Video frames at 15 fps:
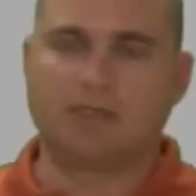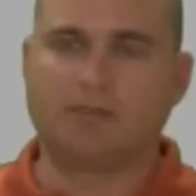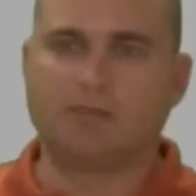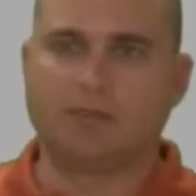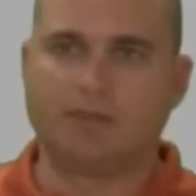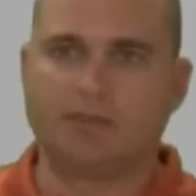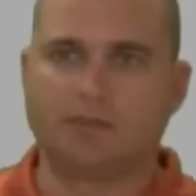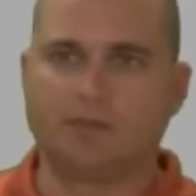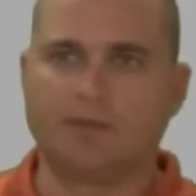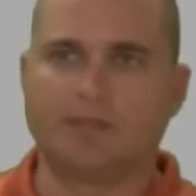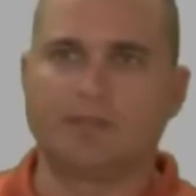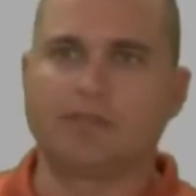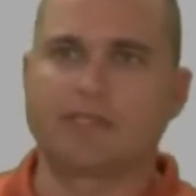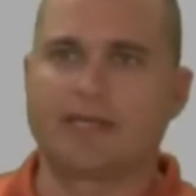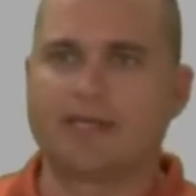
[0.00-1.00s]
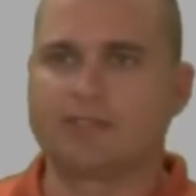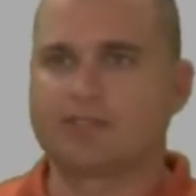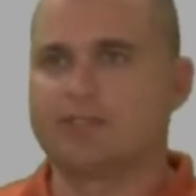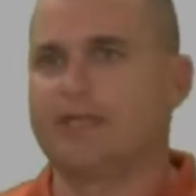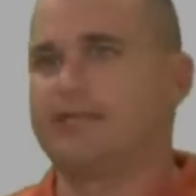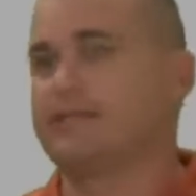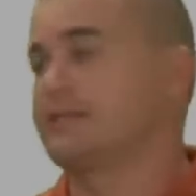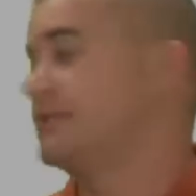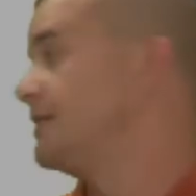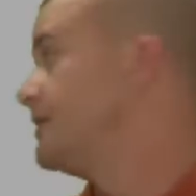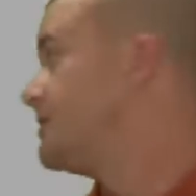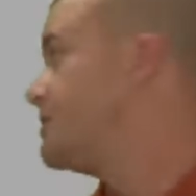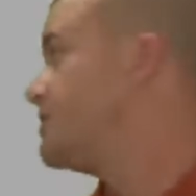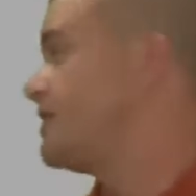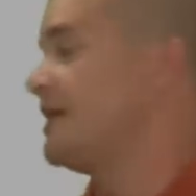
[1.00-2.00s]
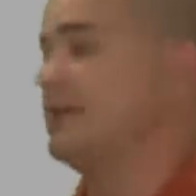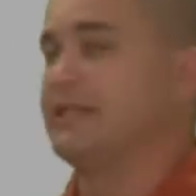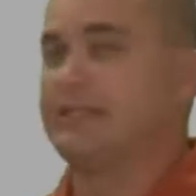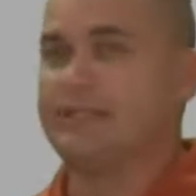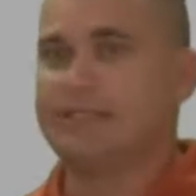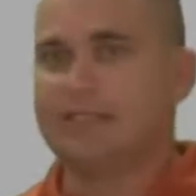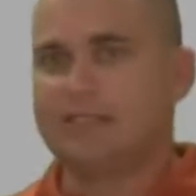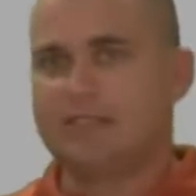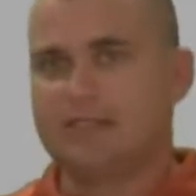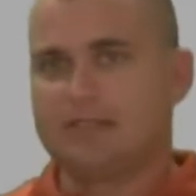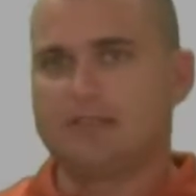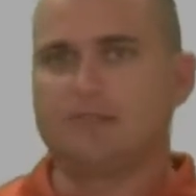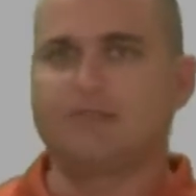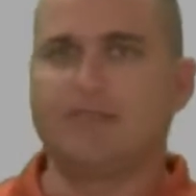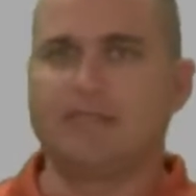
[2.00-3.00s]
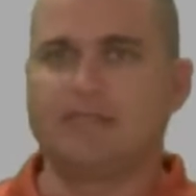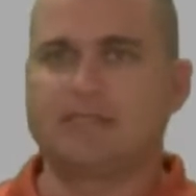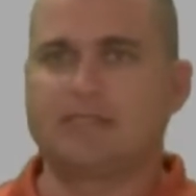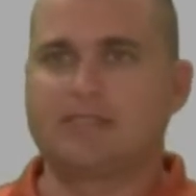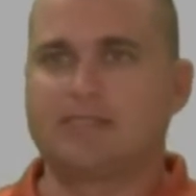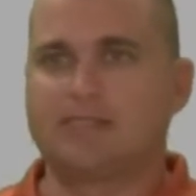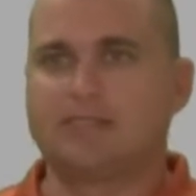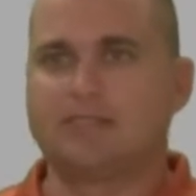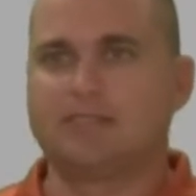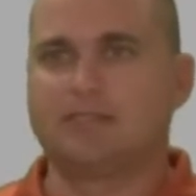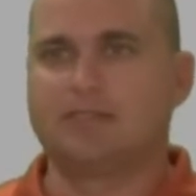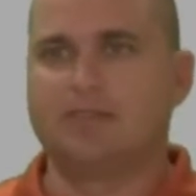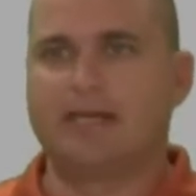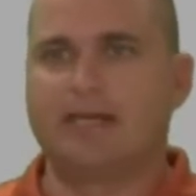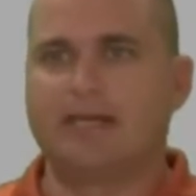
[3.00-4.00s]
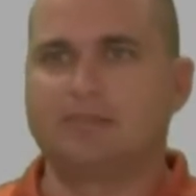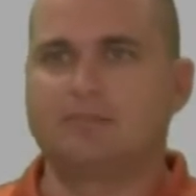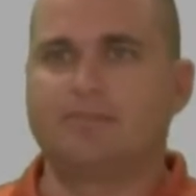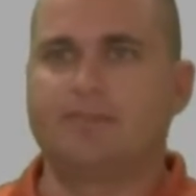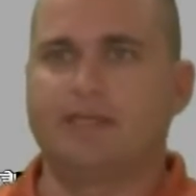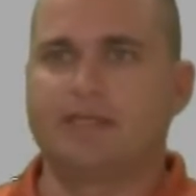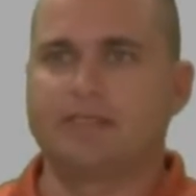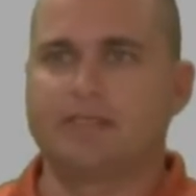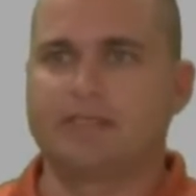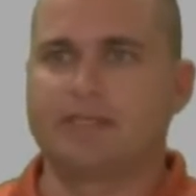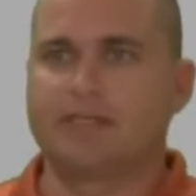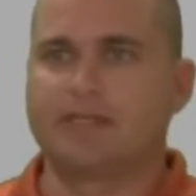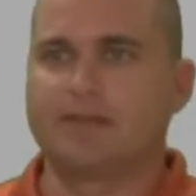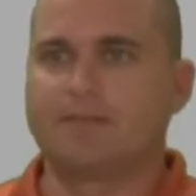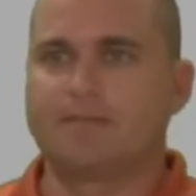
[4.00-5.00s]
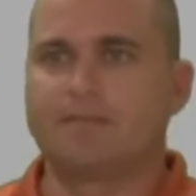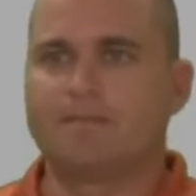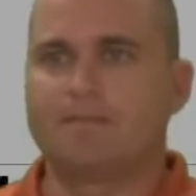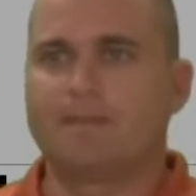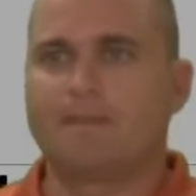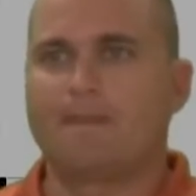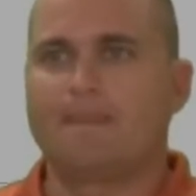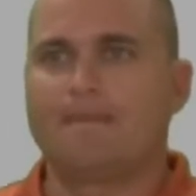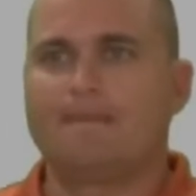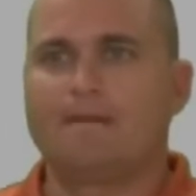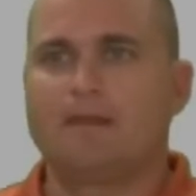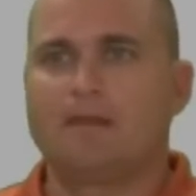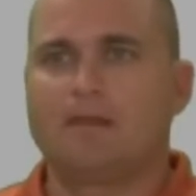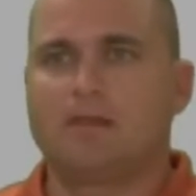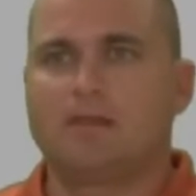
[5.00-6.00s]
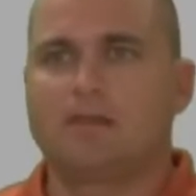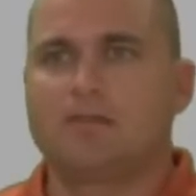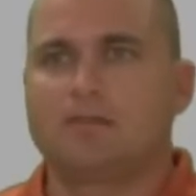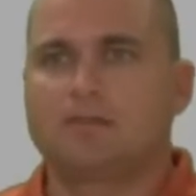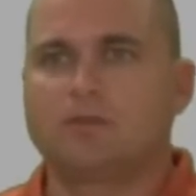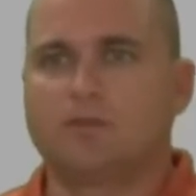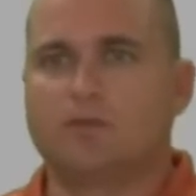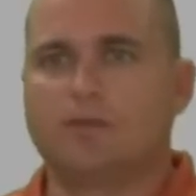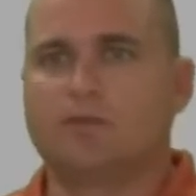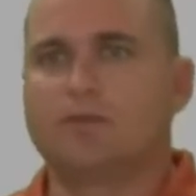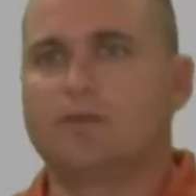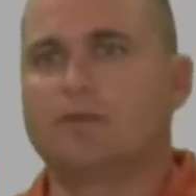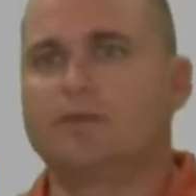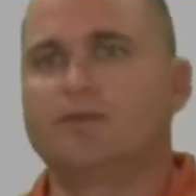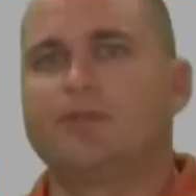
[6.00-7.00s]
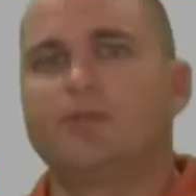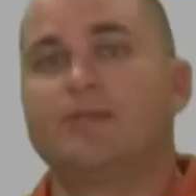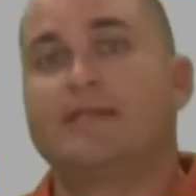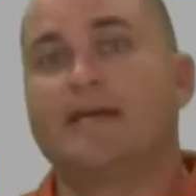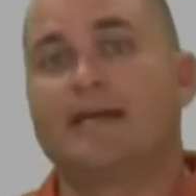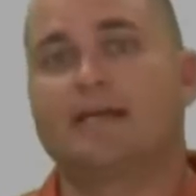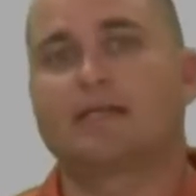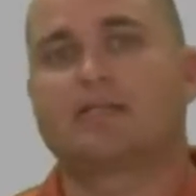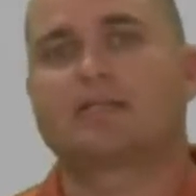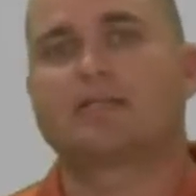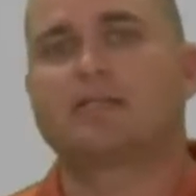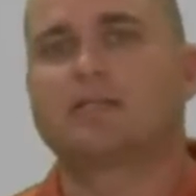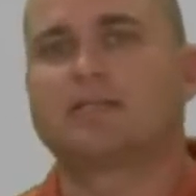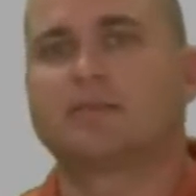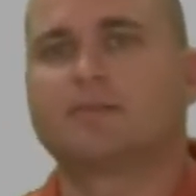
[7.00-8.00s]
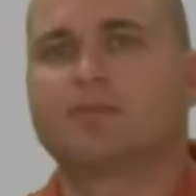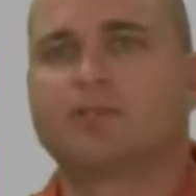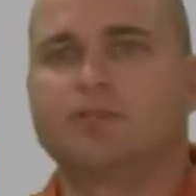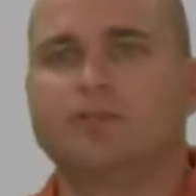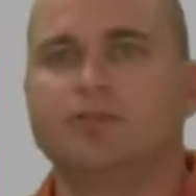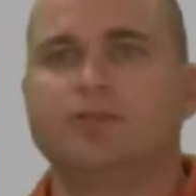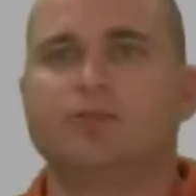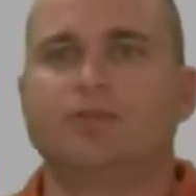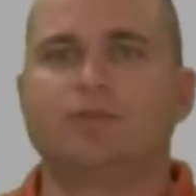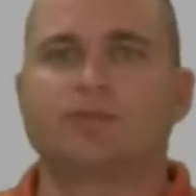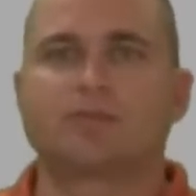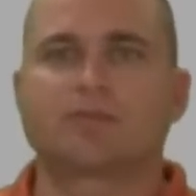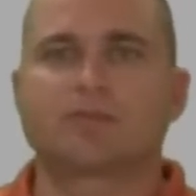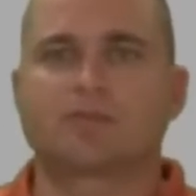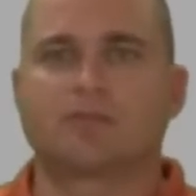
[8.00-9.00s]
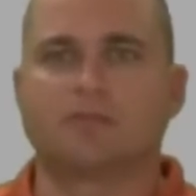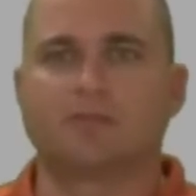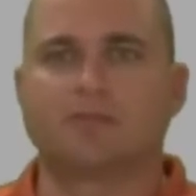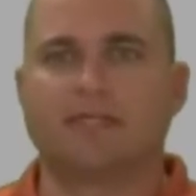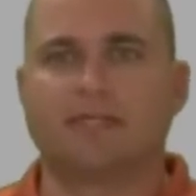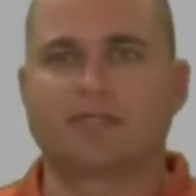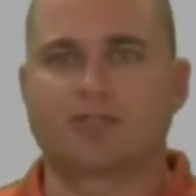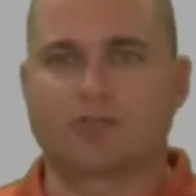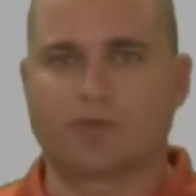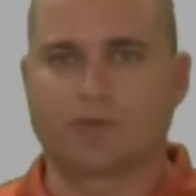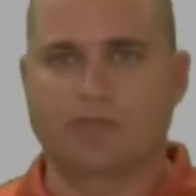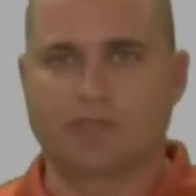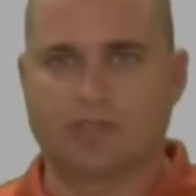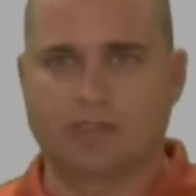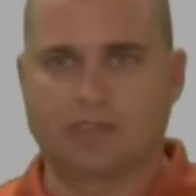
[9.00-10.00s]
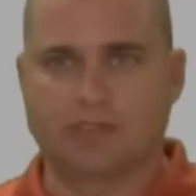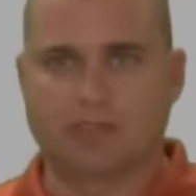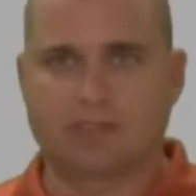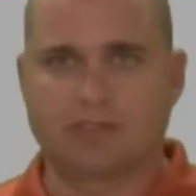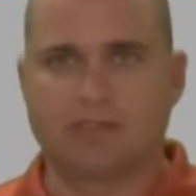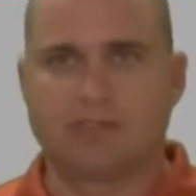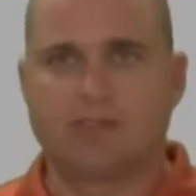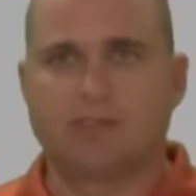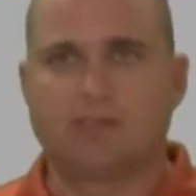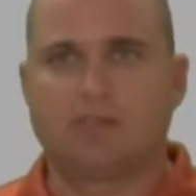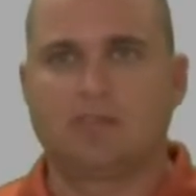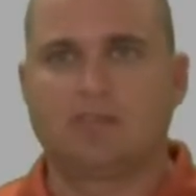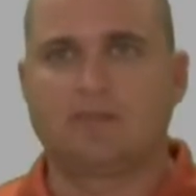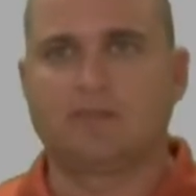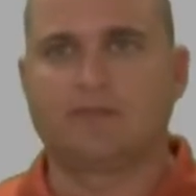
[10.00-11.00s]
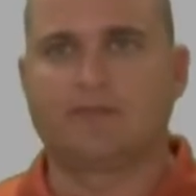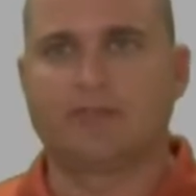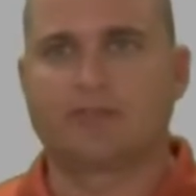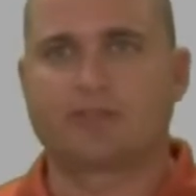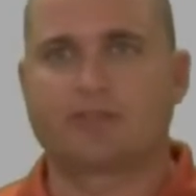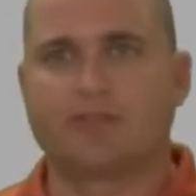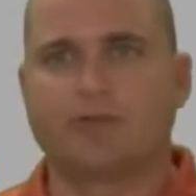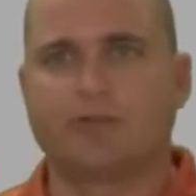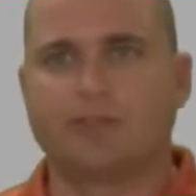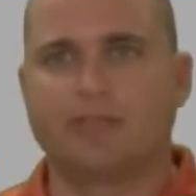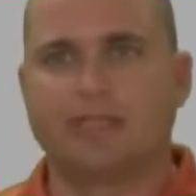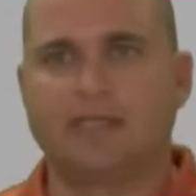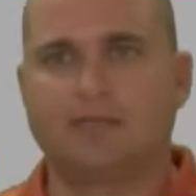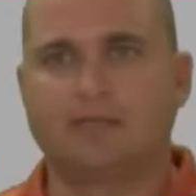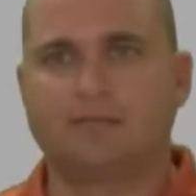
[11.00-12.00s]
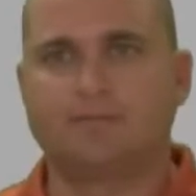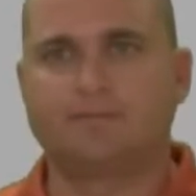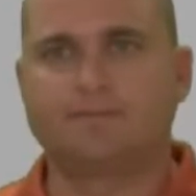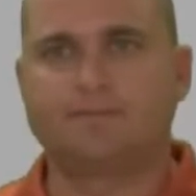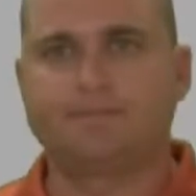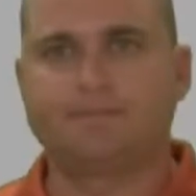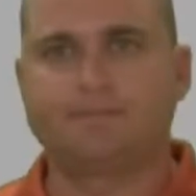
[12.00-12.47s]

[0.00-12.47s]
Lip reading: when you look at it. So now you can see it's shaded based on that pen setting. So what I'm going to do next is I'm going to use some data shortcuts. So if I scroll down